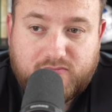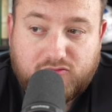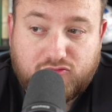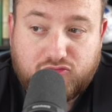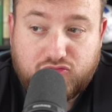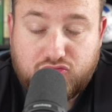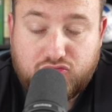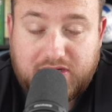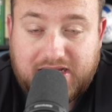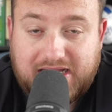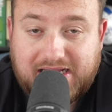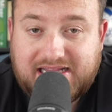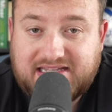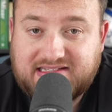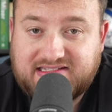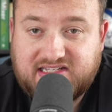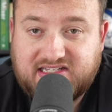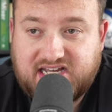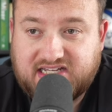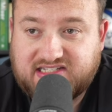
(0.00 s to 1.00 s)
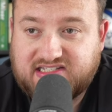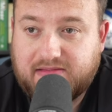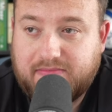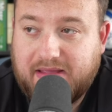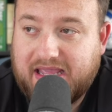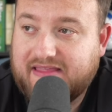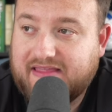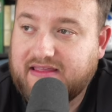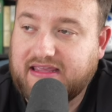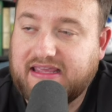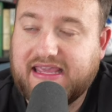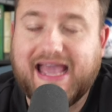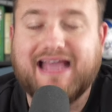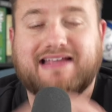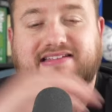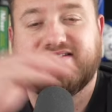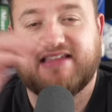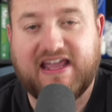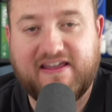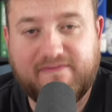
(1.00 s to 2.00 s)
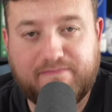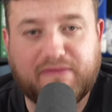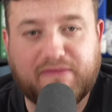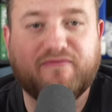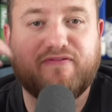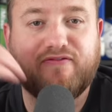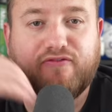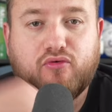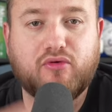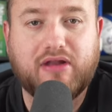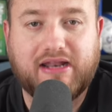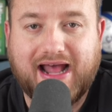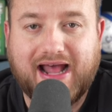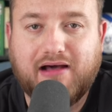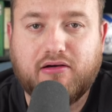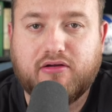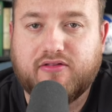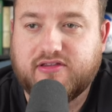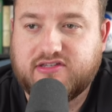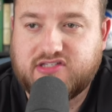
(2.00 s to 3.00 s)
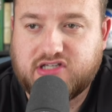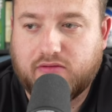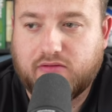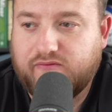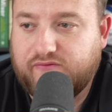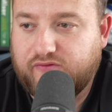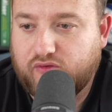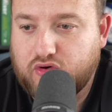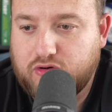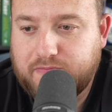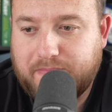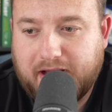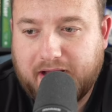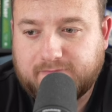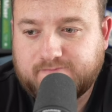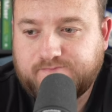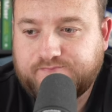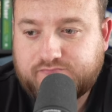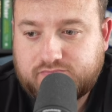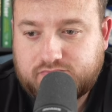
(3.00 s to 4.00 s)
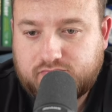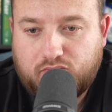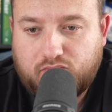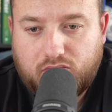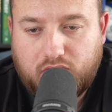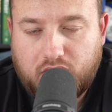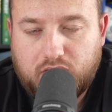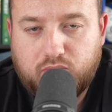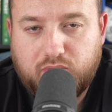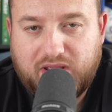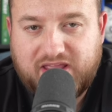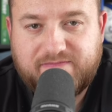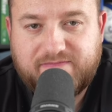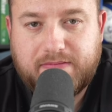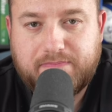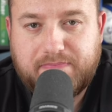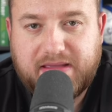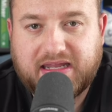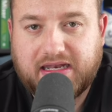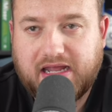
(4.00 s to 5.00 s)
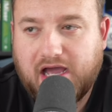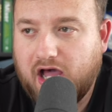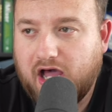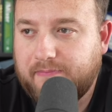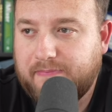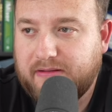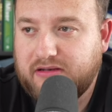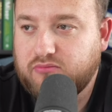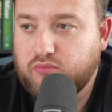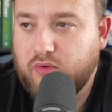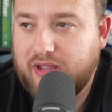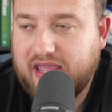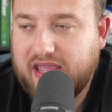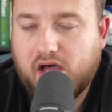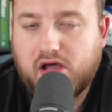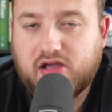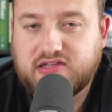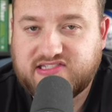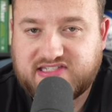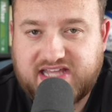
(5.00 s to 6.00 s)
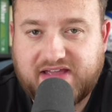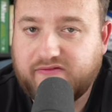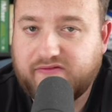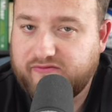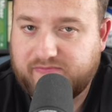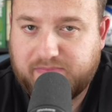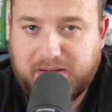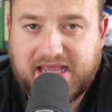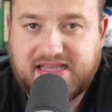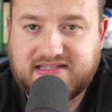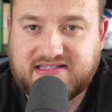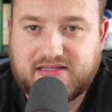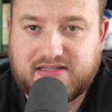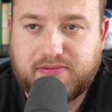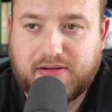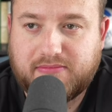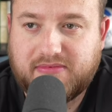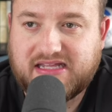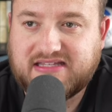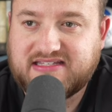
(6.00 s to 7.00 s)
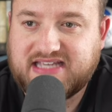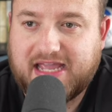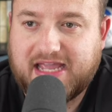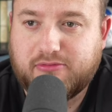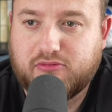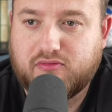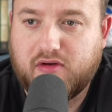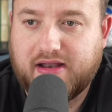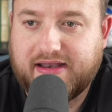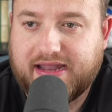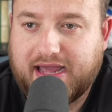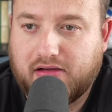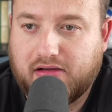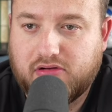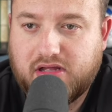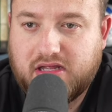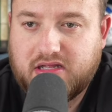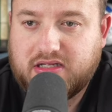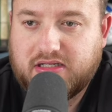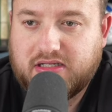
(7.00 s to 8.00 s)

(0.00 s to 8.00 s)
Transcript: really suggests to me that, yes, they've been falling out of the top four, but we've been picking it up. And we are seventh place in the Premier League table right now